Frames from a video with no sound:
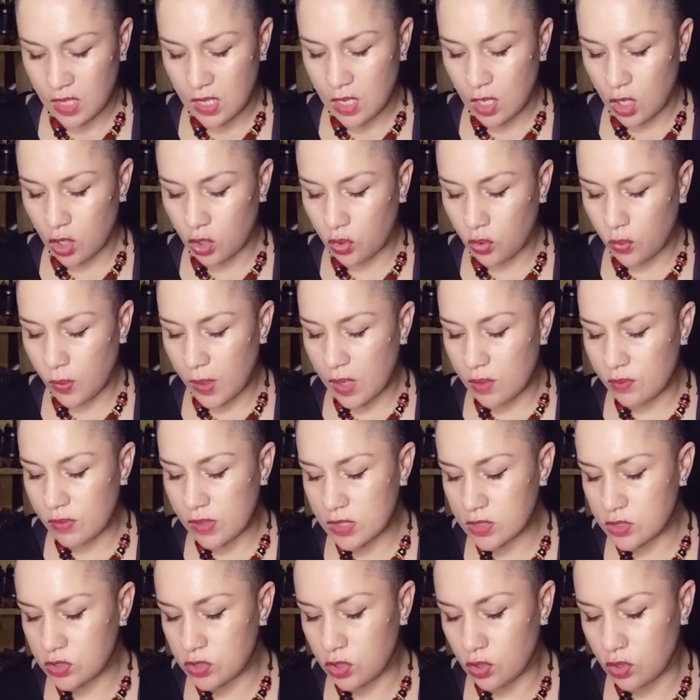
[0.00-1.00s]

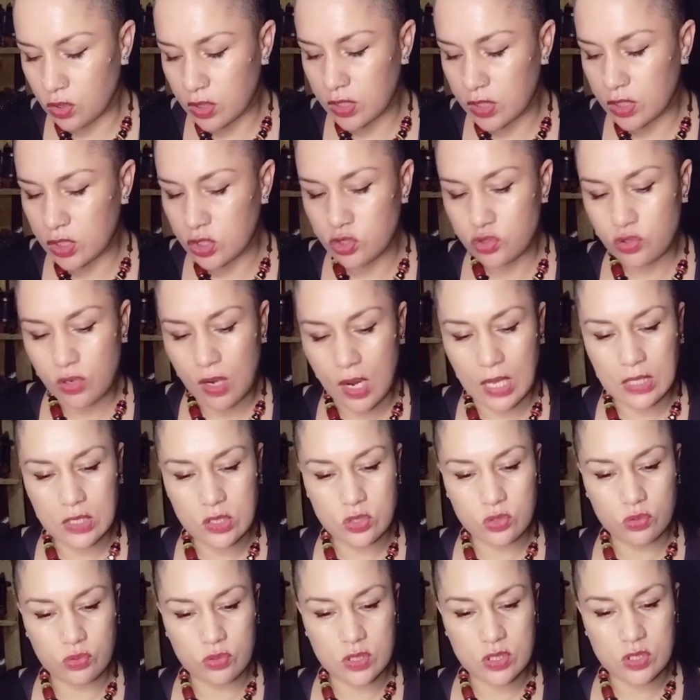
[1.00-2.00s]
Aquarius, you're going to try and
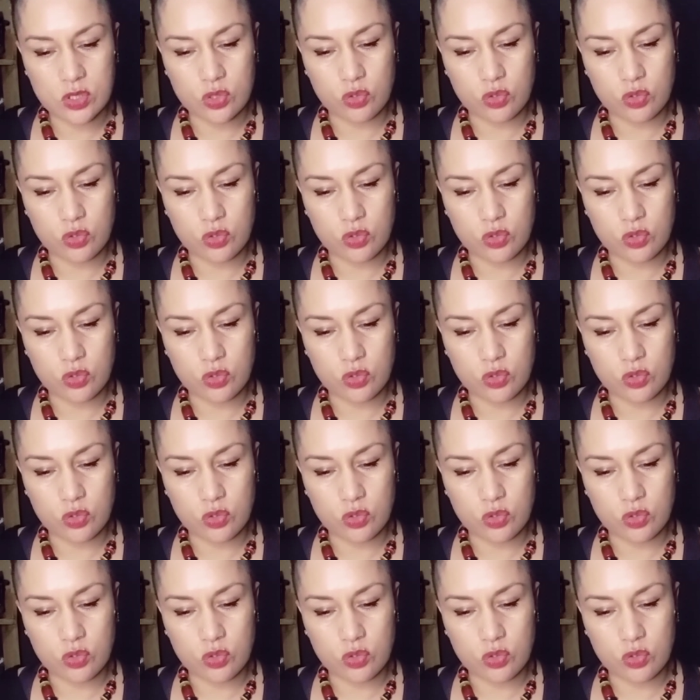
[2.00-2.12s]
do this